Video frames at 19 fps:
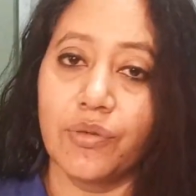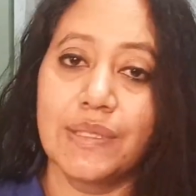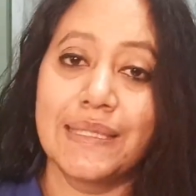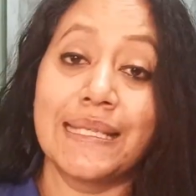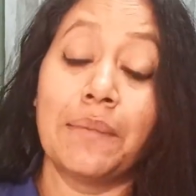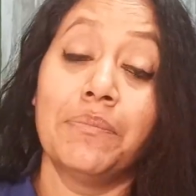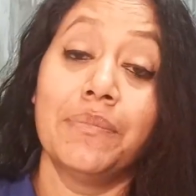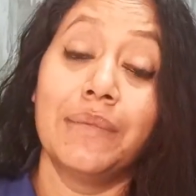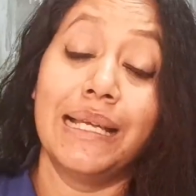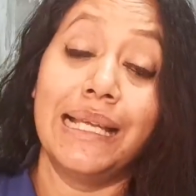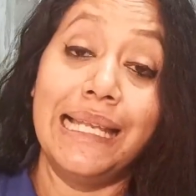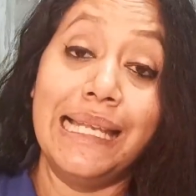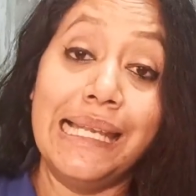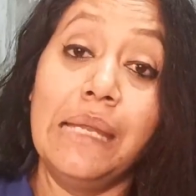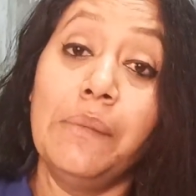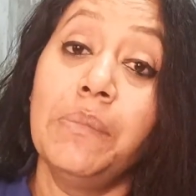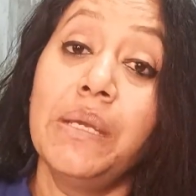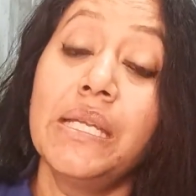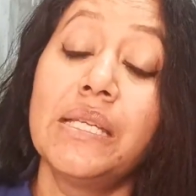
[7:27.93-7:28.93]
some
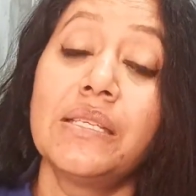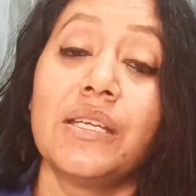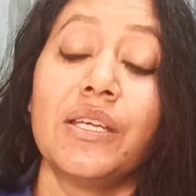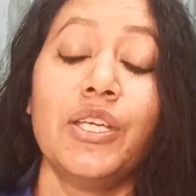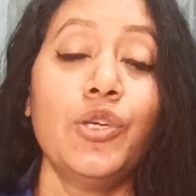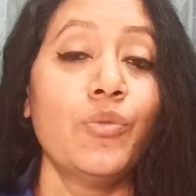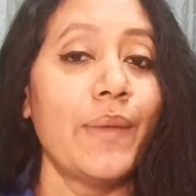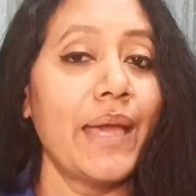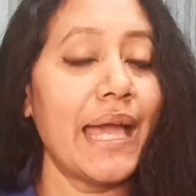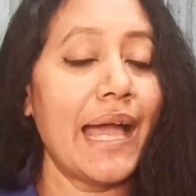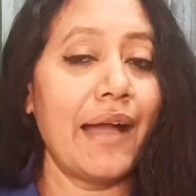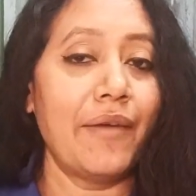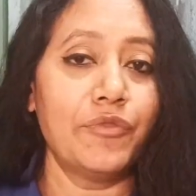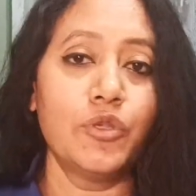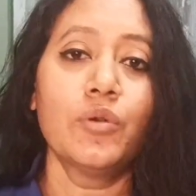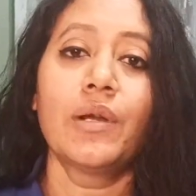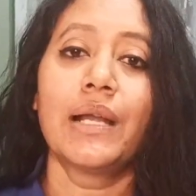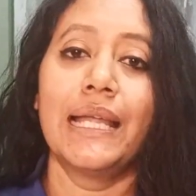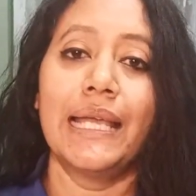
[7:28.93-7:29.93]
limit, you may
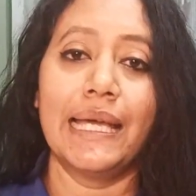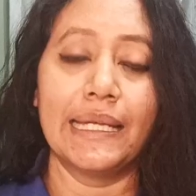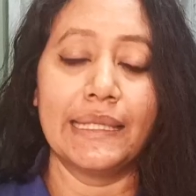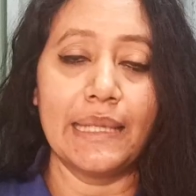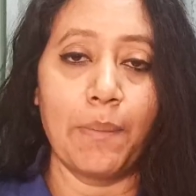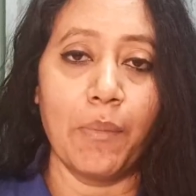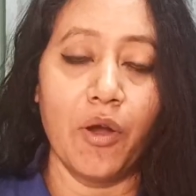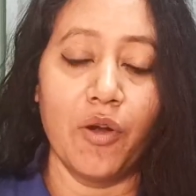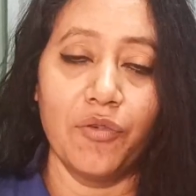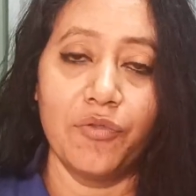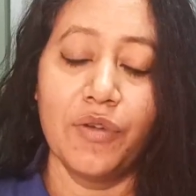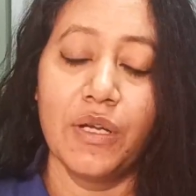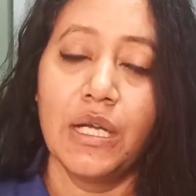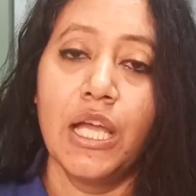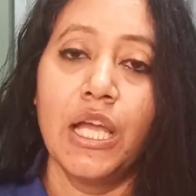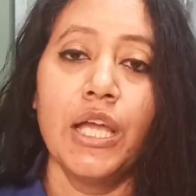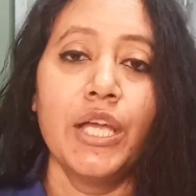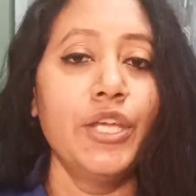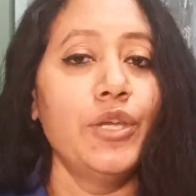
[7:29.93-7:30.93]
have to clear them off.
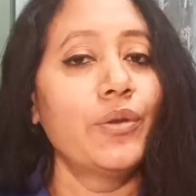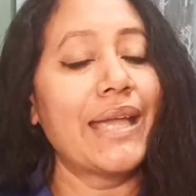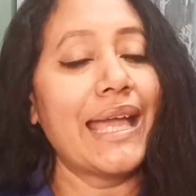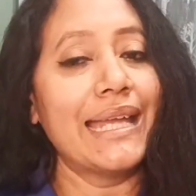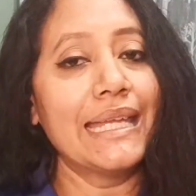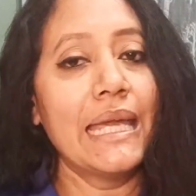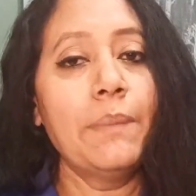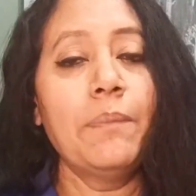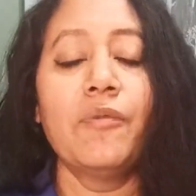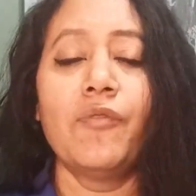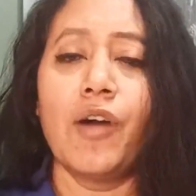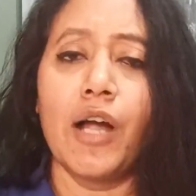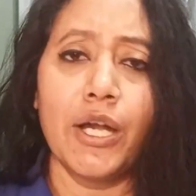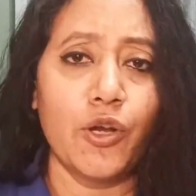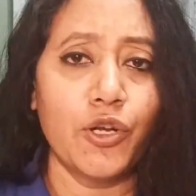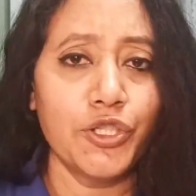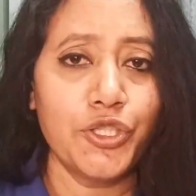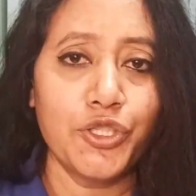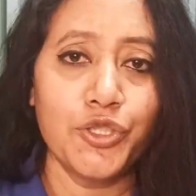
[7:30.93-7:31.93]
You can keep
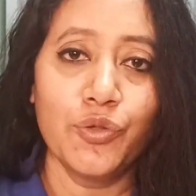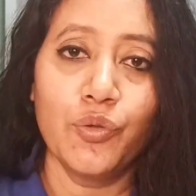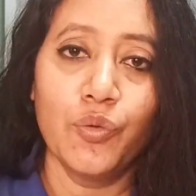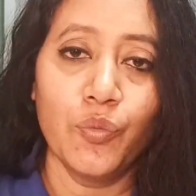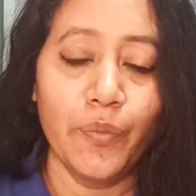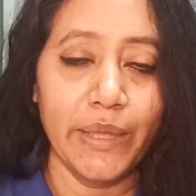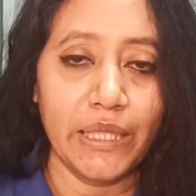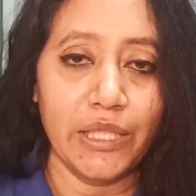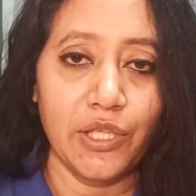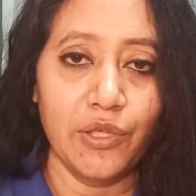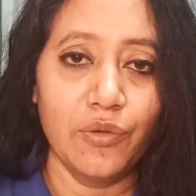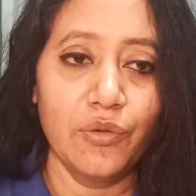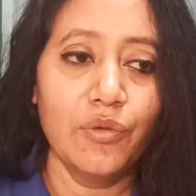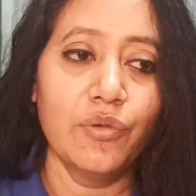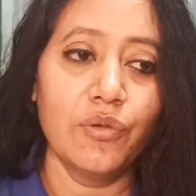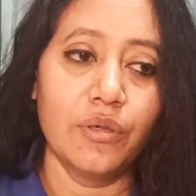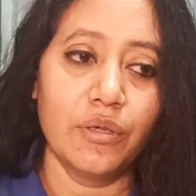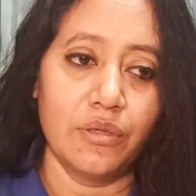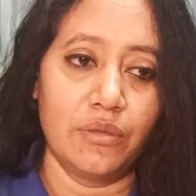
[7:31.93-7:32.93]
1 or 2 with you.
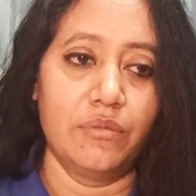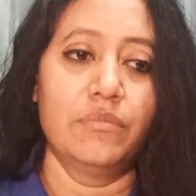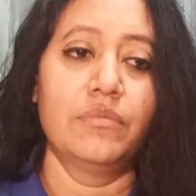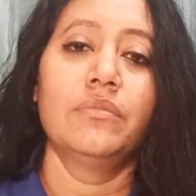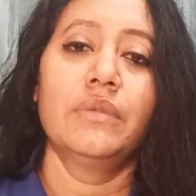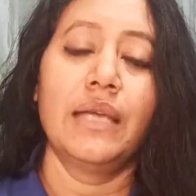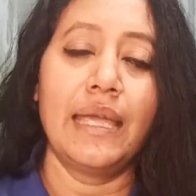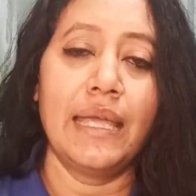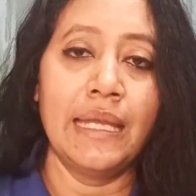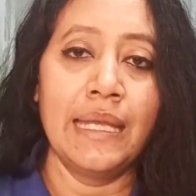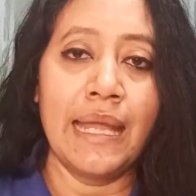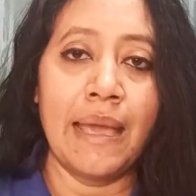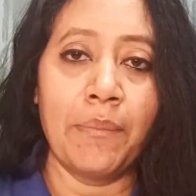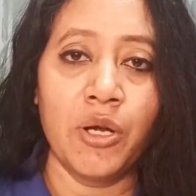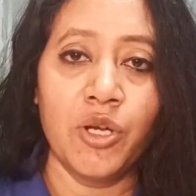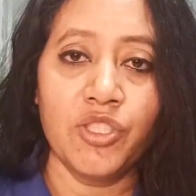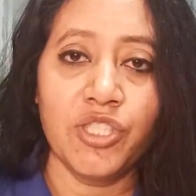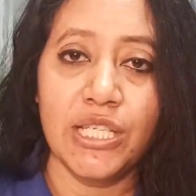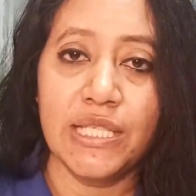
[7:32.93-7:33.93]
In
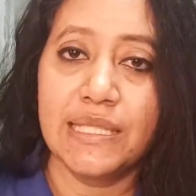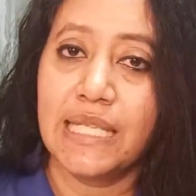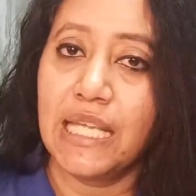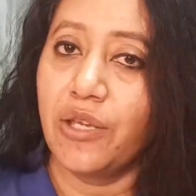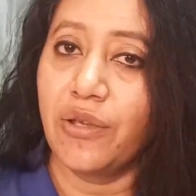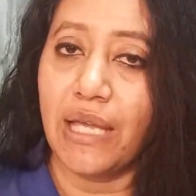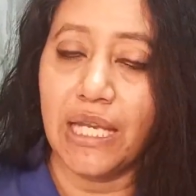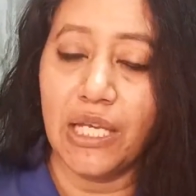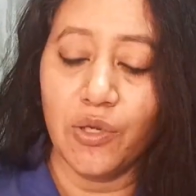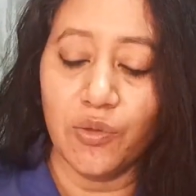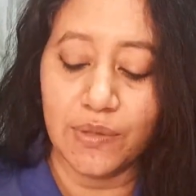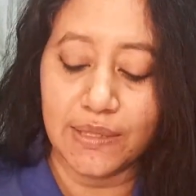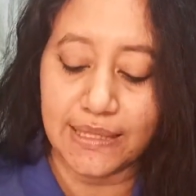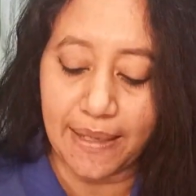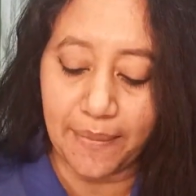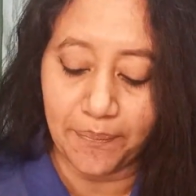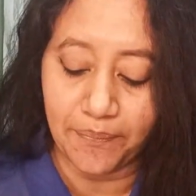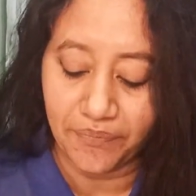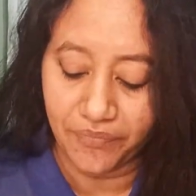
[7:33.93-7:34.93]
emergency you can use
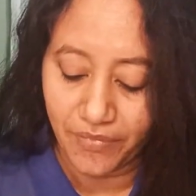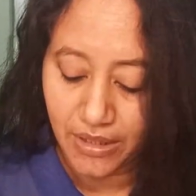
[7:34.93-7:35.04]
them.